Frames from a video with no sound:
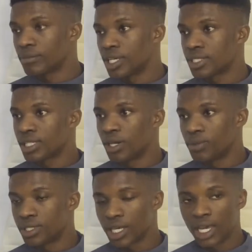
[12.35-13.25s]
Let's start
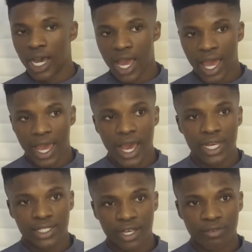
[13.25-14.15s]
with AI. AI
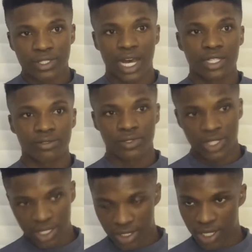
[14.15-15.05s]
itself is
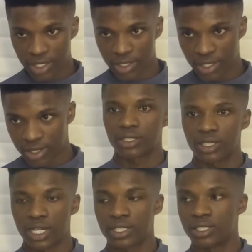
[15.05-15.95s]
artificial intelligence.
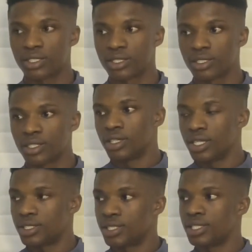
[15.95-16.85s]
That is
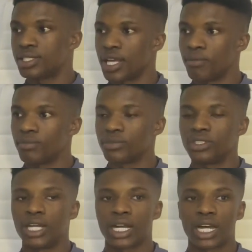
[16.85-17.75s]
a system
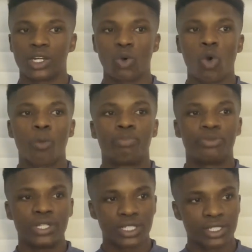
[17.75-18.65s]
that can
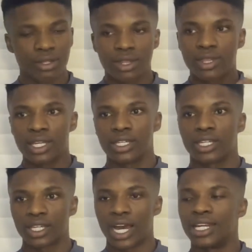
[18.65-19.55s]
operate,
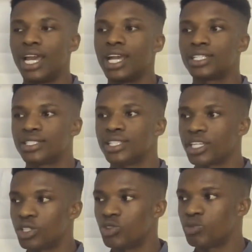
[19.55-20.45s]
think, and
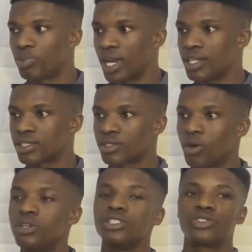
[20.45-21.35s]
execute plans
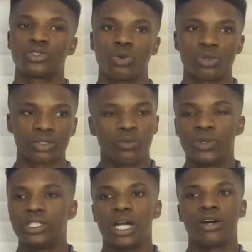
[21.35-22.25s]
on its own
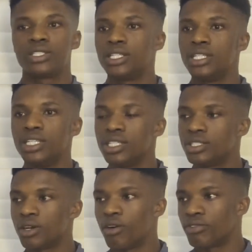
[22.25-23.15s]
without the need
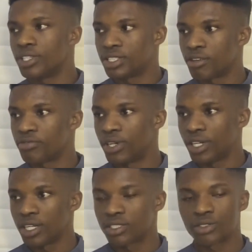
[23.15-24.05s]
of
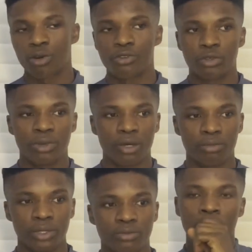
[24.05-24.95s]
interference of human
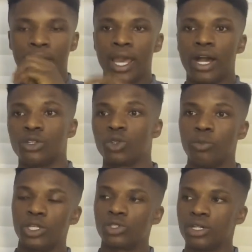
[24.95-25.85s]
beings. AI
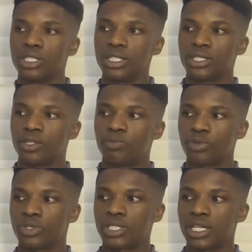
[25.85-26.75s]
automation is the
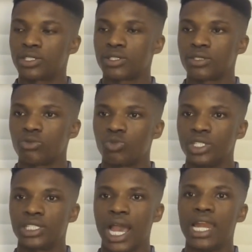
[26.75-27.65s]
process
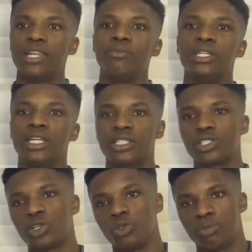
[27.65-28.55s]
which
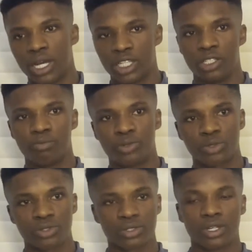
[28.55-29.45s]
eliminates human
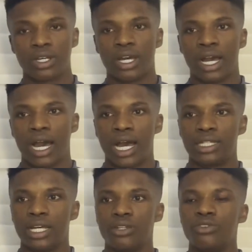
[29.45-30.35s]
input
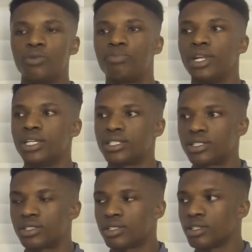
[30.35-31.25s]
and then
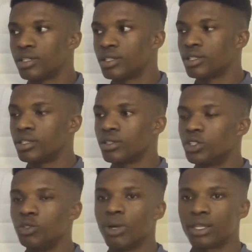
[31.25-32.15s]
replace
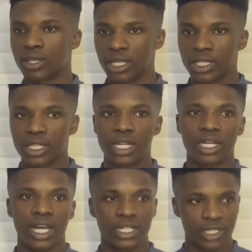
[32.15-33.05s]
human thinking
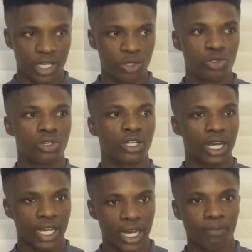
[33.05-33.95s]
and execution
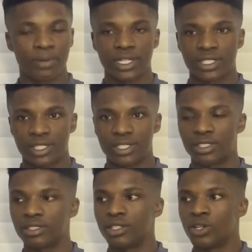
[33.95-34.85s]

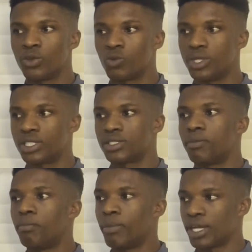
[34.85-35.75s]
capacity with
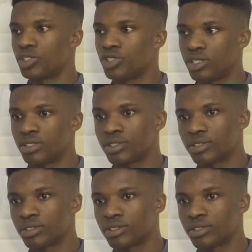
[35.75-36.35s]
machine.